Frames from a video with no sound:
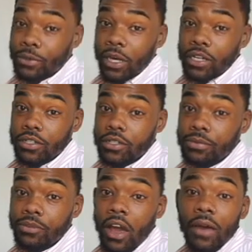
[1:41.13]
100
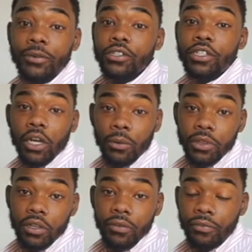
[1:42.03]
subscribers, share
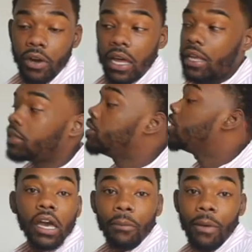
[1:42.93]
with your
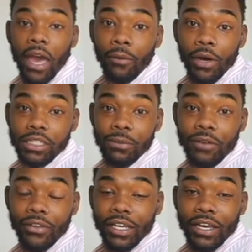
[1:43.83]
friends. Come back, watch my
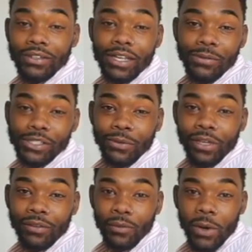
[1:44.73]
videos. I'll be doing
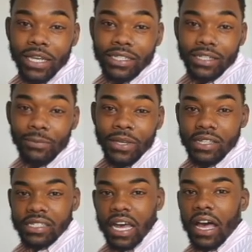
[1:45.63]
giveaways in the
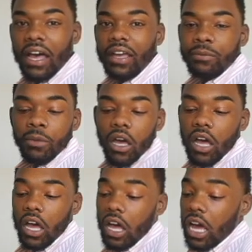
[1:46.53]
meantime. Uh,
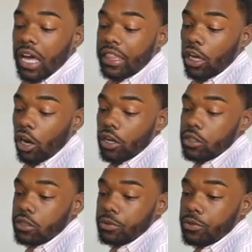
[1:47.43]
I think our
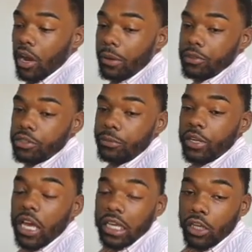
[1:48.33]
100 subscribers should
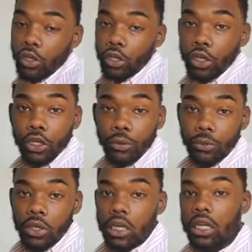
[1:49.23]
be a good
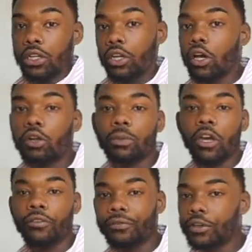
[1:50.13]
one. You know, it'll be
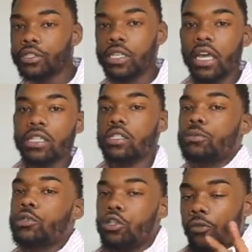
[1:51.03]
our first like
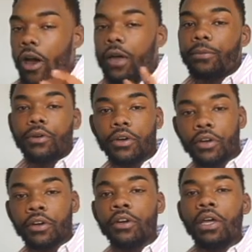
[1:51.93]

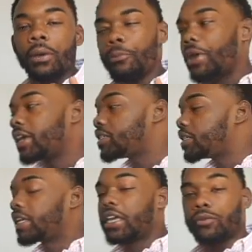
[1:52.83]

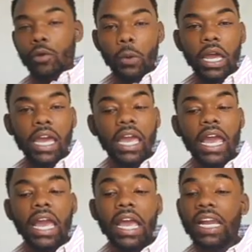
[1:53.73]
subscriber-based giveaway.
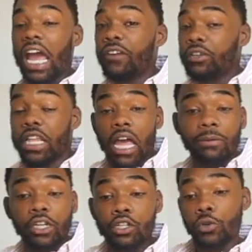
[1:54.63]
And after that,
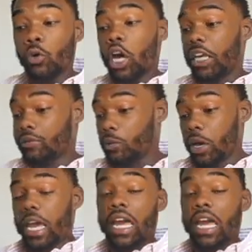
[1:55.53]
I'm gonna do a giveaway